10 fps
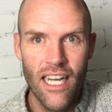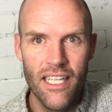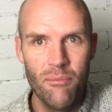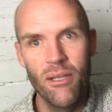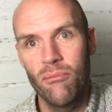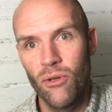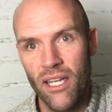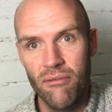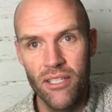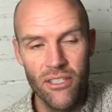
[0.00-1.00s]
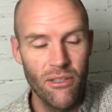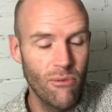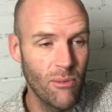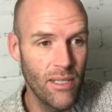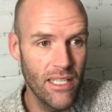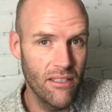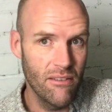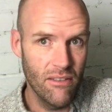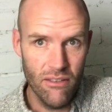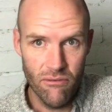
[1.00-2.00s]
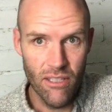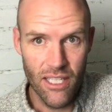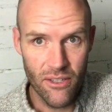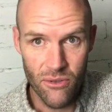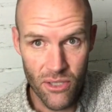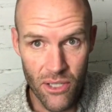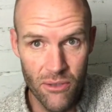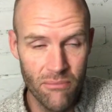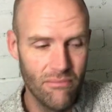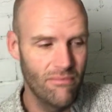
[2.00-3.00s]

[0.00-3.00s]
And the print book, if we do it, will be really cool too.